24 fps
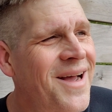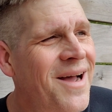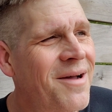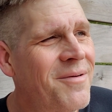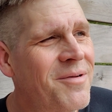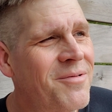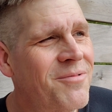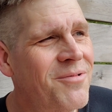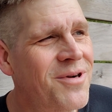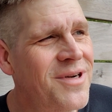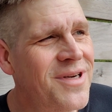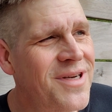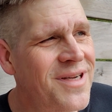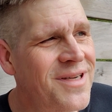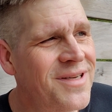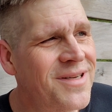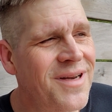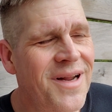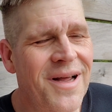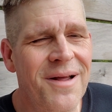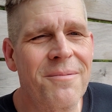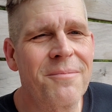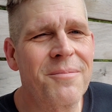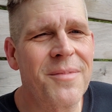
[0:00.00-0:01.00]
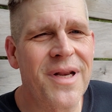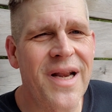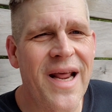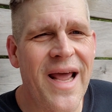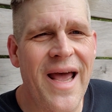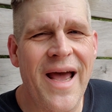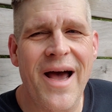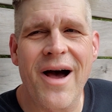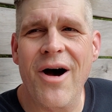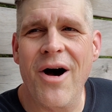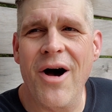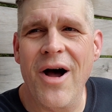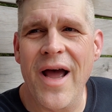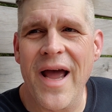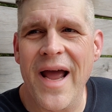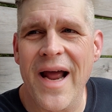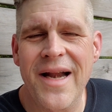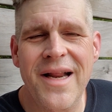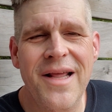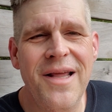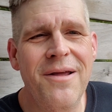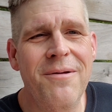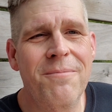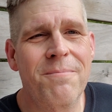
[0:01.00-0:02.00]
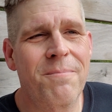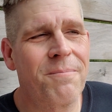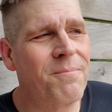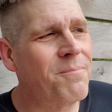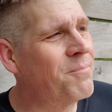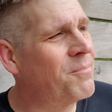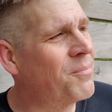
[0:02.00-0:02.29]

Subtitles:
I mean, wouldn't it? I mean, any